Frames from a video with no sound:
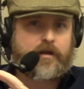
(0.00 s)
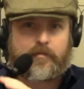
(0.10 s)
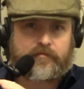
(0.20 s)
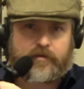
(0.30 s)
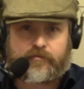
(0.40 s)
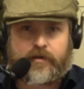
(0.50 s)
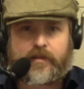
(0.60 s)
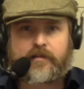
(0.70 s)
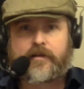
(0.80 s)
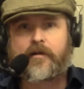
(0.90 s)
come and verify
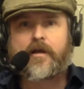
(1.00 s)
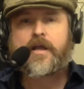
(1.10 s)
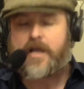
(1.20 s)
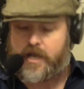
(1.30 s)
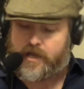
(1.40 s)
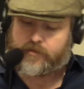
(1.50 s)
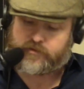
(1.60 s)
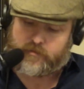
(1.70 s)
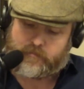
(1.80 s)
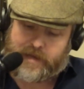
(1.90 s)
that later.
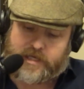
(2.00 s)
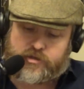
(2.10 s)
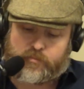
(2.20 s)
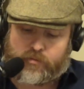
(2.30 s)
There's a major